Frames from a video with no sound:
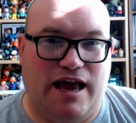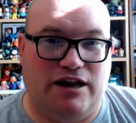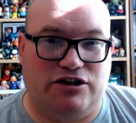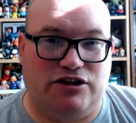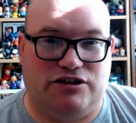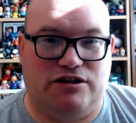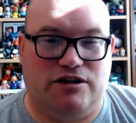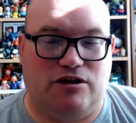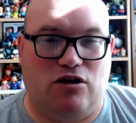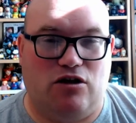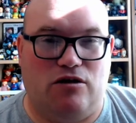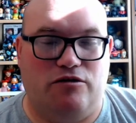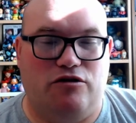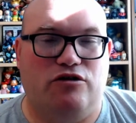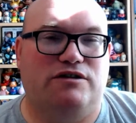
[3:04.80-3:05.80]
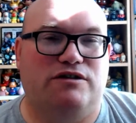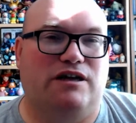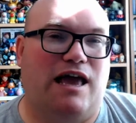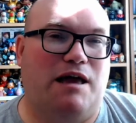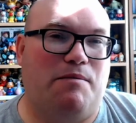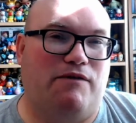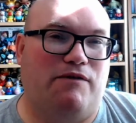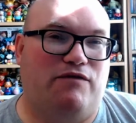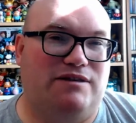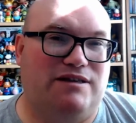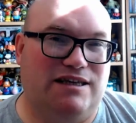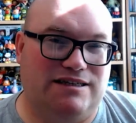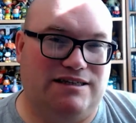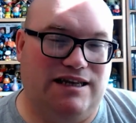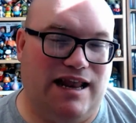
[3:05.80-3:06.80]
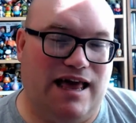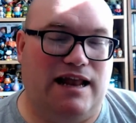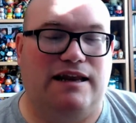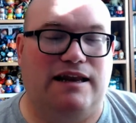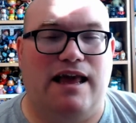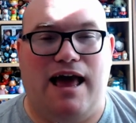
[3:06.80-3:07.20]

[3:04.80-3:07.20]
just to the news that came out for Disneyland.